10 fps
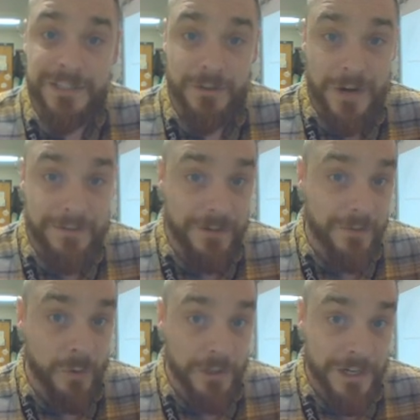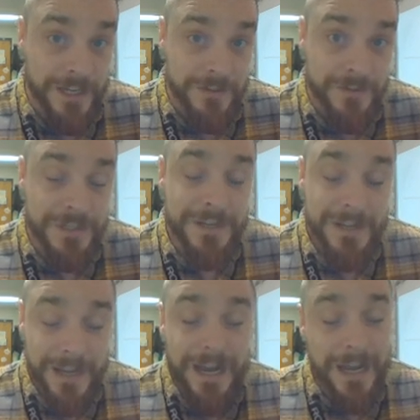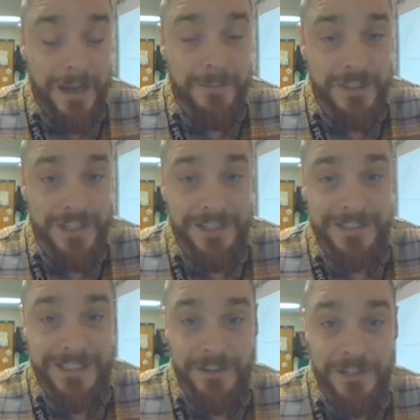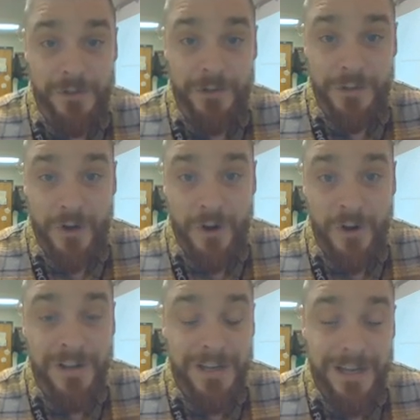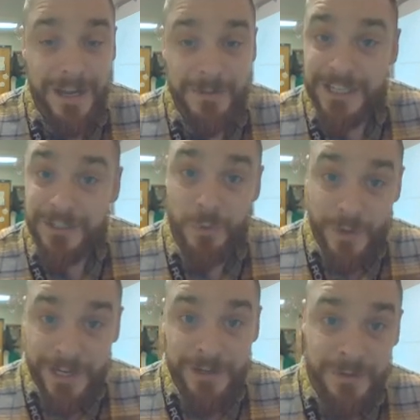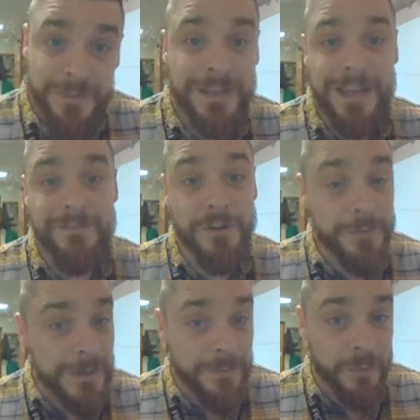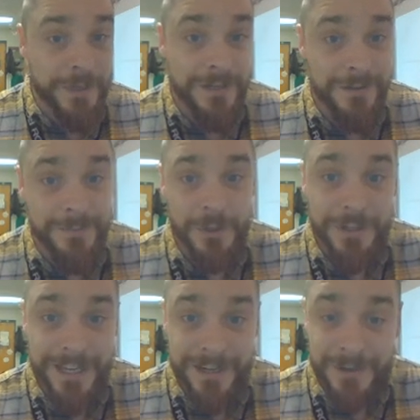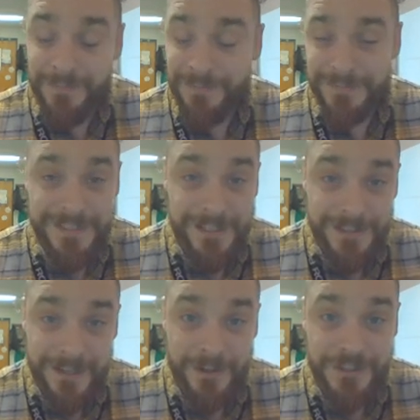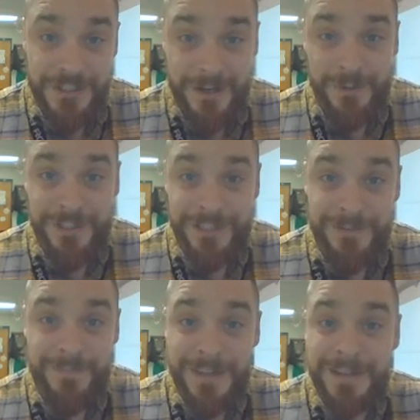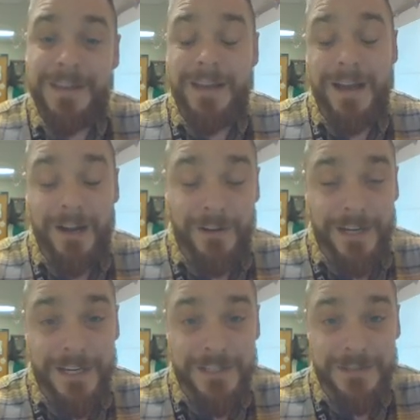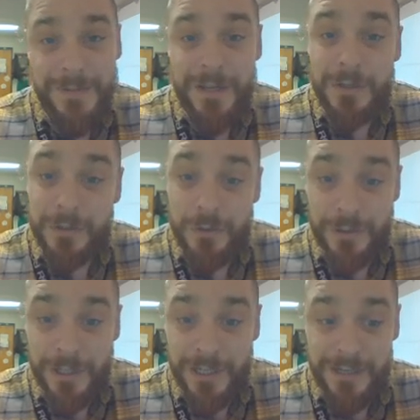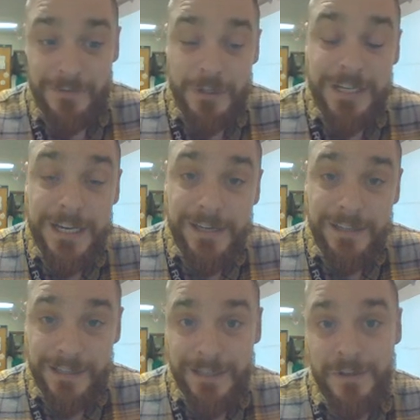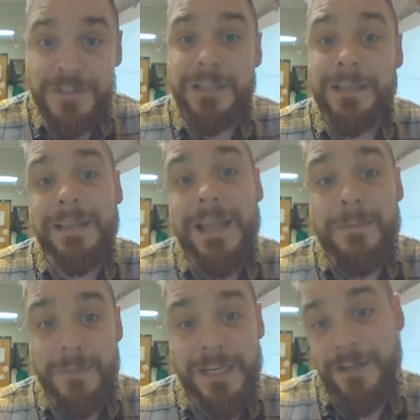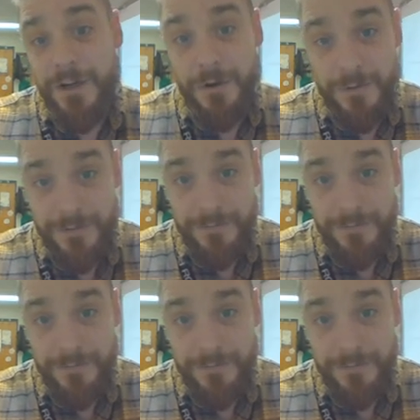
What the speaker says: and graphic organizers. I'm excited to see how these look in the hall. I'm excited to read them, have other people read them, look at them, tell us how good a job we did. All right, guys. Good luck. If you need anything else, let me know.